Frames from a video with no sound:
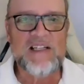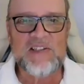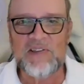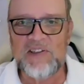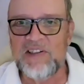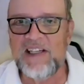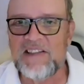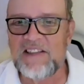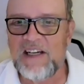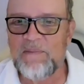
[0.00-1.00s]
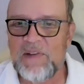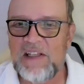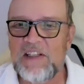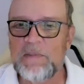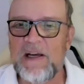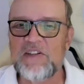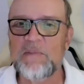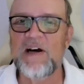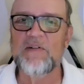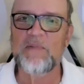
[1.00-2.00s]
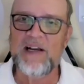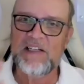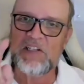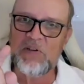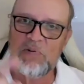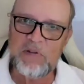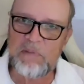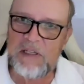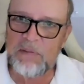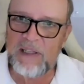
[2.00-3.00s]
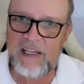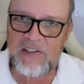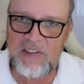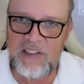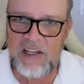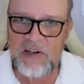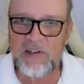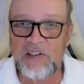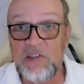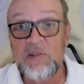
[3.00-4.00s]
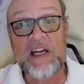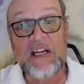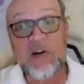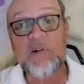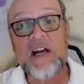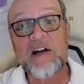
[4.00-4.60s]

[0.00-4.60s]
So, till next time, this Pastor Bob reminding you to be blessed in all that you do and go